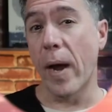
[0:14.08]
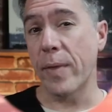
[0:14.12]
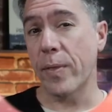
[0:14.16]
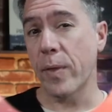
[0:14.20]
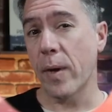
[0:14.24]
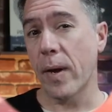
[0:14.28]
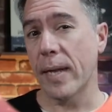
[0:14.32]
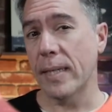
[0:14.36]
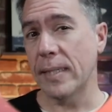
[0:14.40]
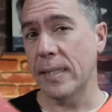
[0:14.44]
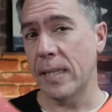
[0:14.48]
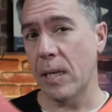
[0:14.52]
I
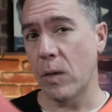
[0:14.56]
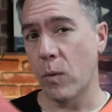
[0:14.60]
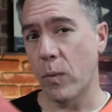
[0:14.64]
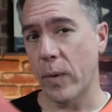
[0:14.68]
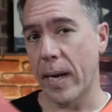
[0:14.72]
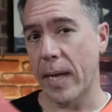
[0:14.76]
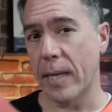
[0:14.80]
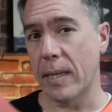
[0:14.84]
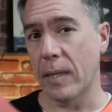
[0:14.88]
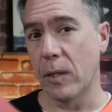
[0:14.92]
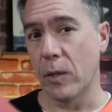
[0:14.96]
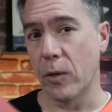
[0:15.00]
thought I'd take
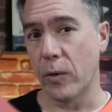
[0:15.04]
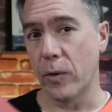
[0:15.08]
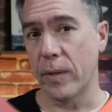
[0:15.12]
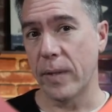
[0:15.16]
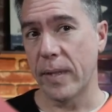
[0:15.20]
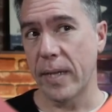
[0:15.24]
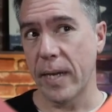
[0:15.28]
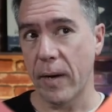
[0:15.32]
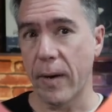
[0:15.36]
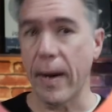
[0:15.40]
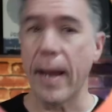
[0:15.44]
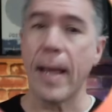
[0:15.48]
what I'd
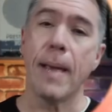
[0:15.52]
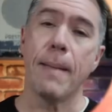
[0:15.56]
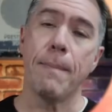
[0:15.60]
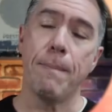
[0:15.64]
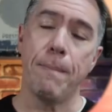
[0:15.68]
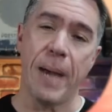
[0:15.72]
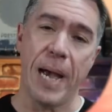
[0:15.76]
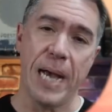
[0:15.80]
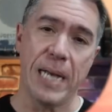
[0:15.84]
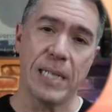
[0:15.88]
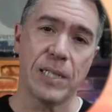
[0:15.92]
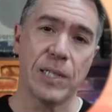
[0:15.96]
learned there
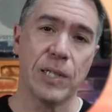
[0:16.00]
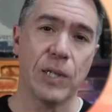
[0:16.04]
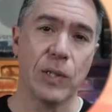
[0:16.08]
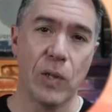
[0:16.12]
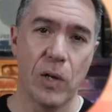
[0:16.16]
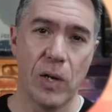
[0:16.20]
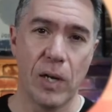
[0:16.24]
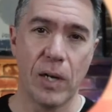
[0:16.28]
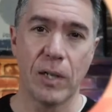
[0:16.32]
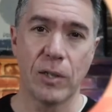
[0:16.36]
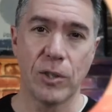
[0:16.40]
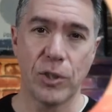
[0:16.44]
and pass it
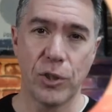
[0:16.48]
along